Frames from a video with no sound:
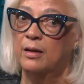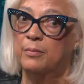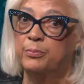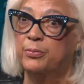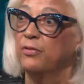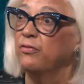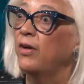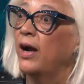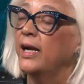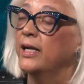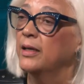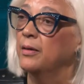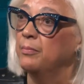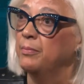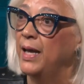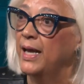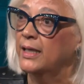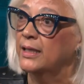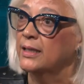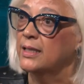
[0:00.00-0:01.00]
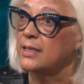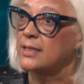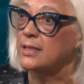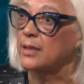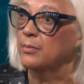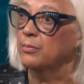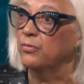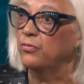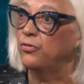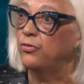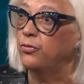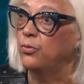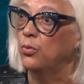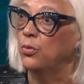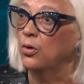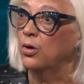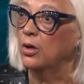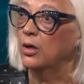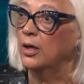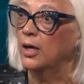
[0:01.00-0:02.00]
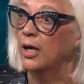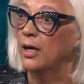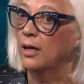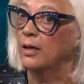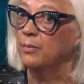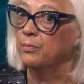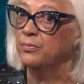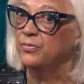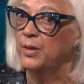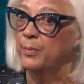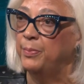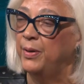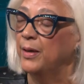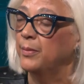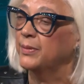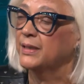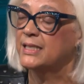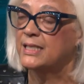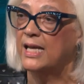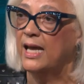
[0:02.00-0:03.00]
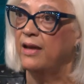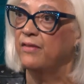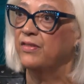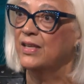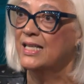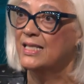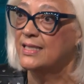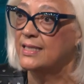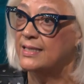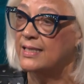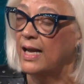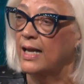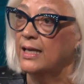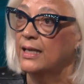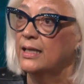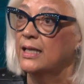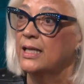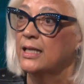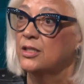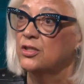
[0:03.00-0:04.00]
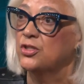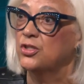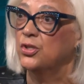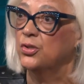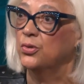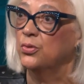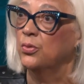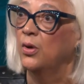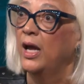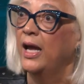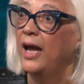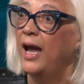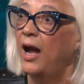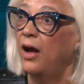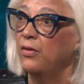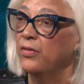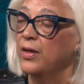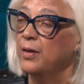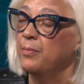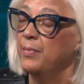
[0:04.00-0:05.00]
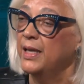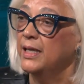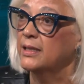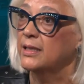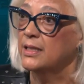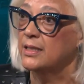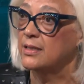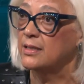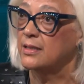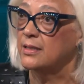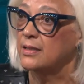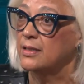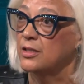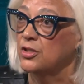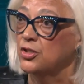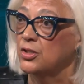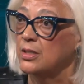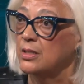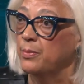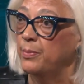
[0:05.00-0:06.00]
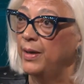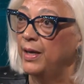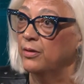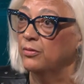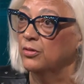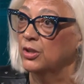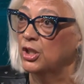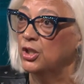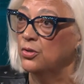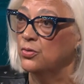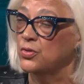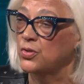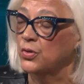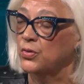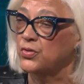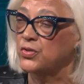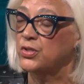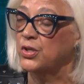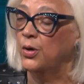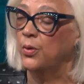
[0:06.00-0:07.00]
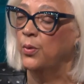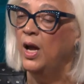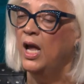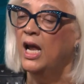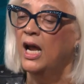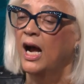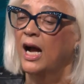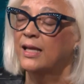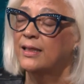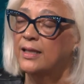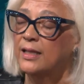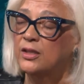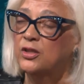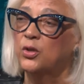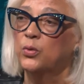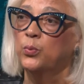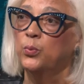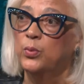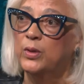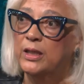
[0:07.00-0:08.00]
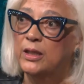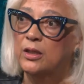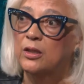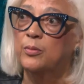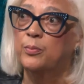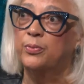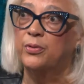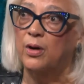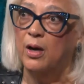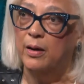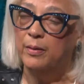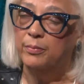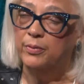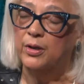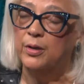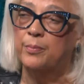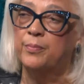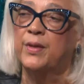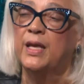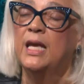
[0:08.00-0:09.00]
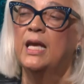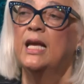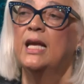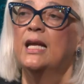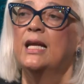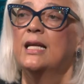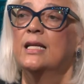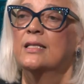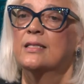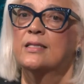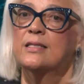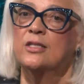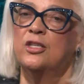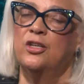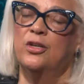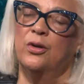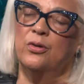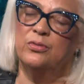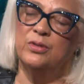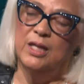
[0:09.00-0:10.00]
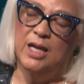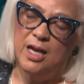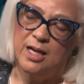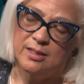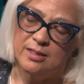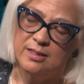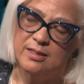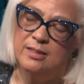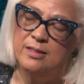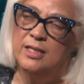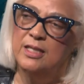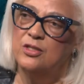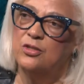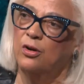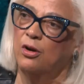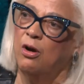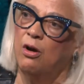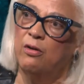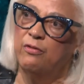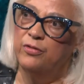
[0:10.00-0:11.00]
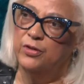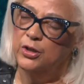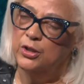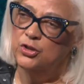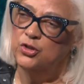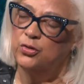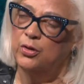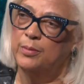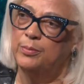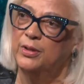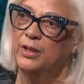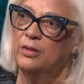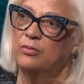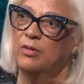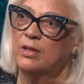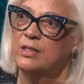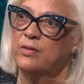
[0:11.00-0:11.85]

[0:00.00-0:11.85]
provide a mechanism for the public to have insight into how they make these decisions about recusal. So I think the real problem is, you know, yes, these are all very troubling